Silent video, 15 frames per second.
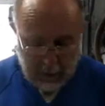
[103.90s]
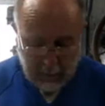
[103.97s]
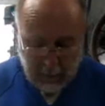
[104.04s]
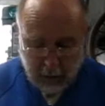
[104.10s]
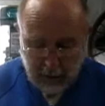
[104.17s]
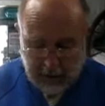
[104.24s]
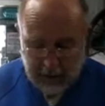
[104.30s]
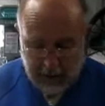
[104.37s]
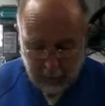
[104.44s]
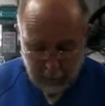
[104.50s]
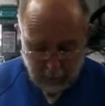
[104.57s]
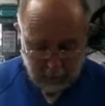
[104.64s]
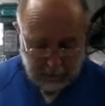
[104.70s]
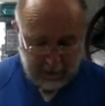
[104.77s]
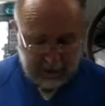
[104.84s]
You can
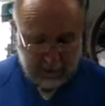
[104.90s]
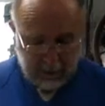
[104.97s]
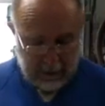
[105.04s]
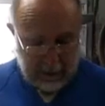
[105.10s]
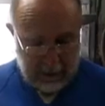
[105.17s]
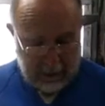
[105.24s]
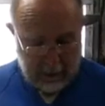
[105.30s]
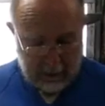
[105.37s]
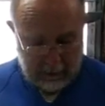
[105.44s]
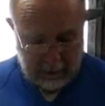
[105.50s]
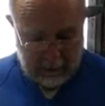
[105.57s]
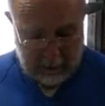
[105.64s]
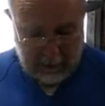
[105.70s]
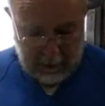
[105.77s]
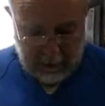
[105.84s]
pull these apart.
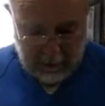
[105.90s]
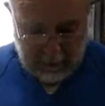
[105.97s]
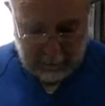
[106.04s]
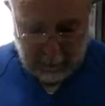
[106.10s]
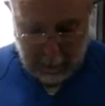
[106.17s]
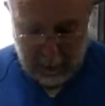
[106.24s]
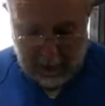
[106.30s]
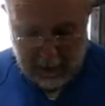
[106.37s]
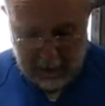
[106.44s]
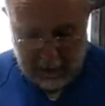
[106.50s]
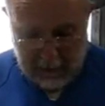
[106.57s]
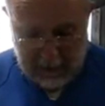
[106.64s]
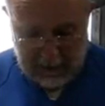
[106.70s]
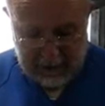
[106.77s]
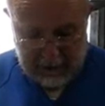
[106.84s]

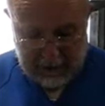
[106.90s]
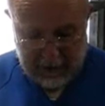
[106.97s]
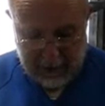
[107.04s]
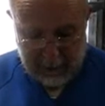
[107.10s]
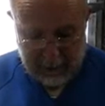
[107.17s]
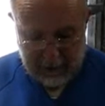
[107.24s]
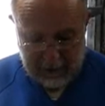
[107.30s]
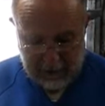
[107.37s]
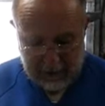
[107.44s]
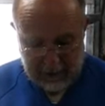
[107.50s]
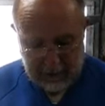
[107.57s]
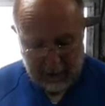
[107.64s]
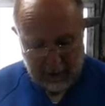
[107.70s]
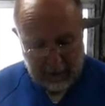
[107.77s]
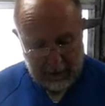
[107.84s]
There's a tab in that
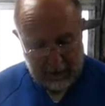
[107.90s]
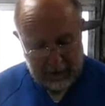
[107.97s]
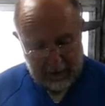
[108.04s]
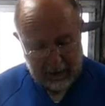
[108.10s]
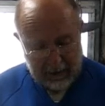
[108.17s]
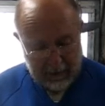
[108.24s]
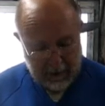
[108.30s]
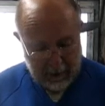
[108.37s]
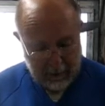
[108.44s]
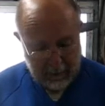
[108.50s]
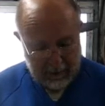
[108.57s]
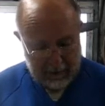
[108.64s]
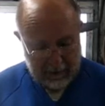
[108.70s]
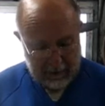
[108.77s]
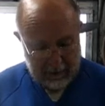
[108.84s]
side, there's a tab
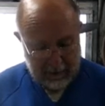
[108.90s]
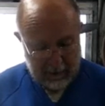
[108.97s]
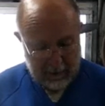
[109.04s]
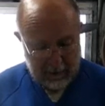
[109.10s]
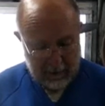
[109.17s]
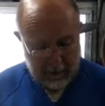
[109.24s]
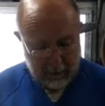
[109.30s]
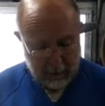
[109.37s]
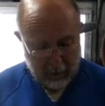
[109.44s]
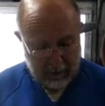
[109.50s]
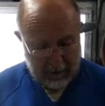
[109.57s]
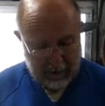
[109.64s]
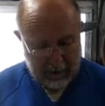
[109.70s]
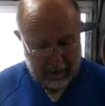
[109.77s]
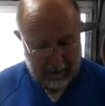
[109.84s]
in that side. Just pull
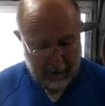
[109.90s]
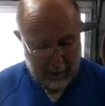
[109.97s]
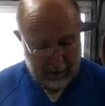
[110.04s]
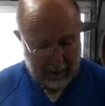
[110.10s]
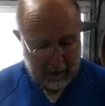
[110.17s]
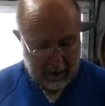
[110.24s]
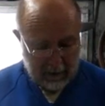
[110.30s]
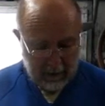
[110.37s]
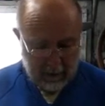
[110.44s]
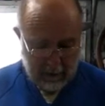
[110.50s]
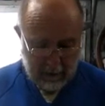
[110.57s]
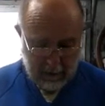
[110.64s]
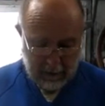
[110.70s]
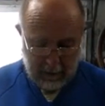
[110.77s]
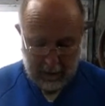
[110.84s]
those tabs out
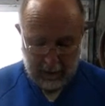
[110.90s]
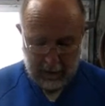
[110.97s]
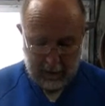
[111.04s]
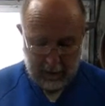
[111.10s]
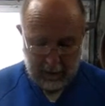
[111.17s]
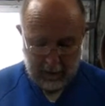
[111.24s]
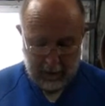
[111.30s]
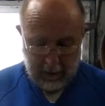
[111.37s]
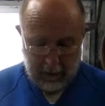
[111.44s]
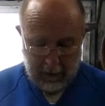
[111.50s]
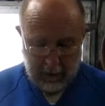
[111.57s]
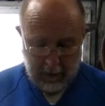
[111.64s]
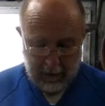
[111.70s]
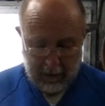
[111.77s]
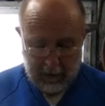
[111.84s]

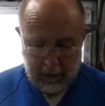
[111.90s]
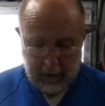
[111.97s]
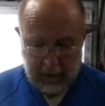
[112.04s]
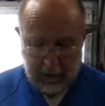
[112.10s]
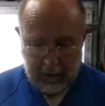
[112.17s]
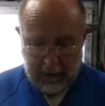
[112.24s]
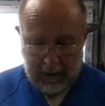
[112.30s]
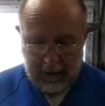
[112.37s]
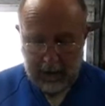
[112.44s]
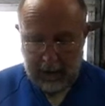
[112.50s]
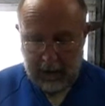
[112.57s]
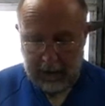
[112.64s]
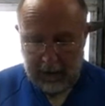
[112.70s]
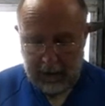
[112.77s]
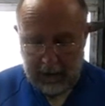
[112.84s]
and turn that,
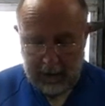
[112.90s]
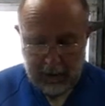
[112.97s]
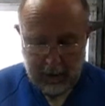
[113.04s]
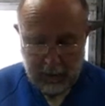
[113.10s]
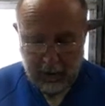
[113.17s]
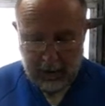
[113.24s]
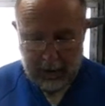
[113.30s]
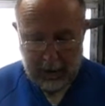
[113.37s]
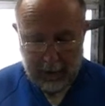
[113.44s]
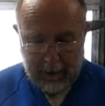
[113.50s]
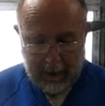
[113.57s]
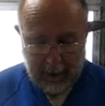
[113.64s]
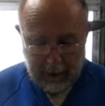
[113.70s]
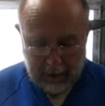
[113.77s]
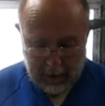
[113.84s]
and then this will come out.